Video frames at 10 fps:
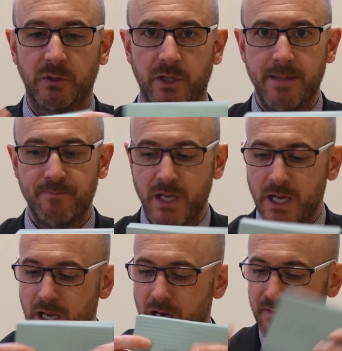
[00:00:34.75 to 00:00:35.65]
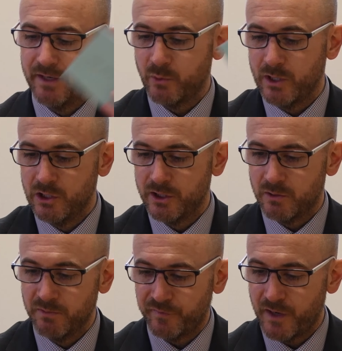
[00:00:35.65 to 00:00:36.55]
Okay. I've had a quick look
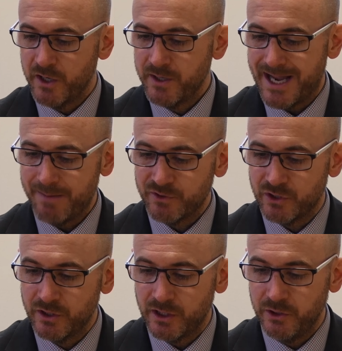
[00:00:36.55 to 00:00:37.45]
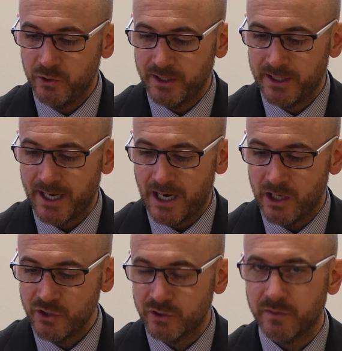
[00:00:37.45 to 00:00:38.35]
on my phone. Amazon, you can get
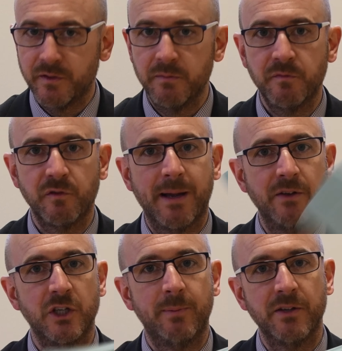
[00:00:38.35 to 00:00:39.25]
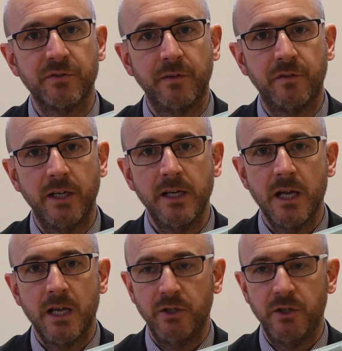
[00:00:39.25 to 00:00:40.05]
100 of them for about £2.50.